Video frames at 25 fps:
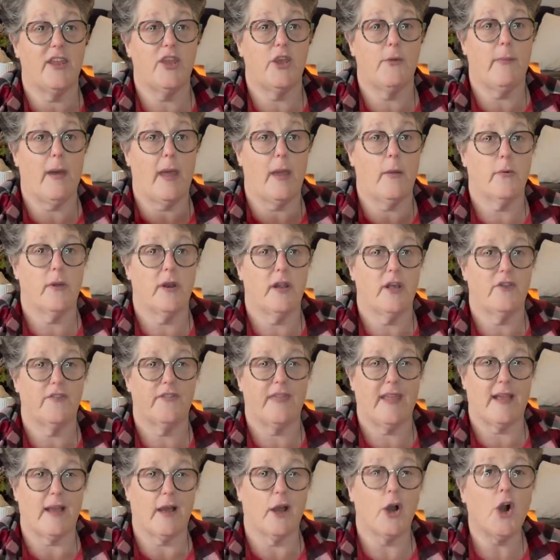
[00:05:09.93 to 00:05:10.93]
you might want to use
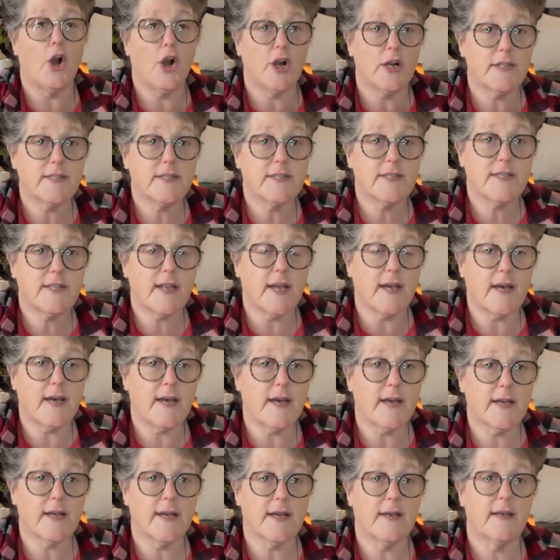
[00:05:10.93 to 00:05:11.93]
like a
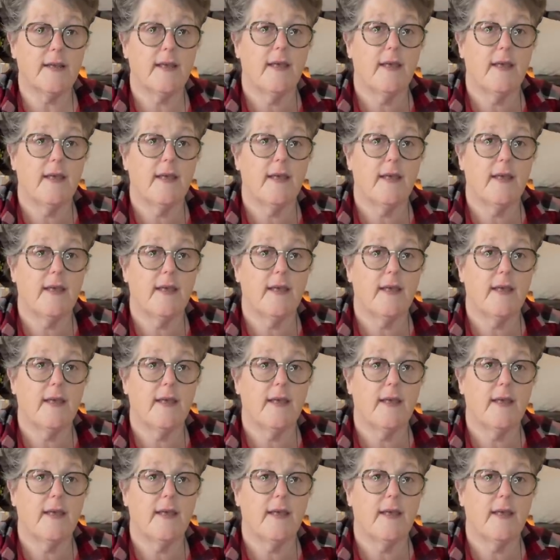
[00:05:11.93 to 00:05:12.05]
cardstock.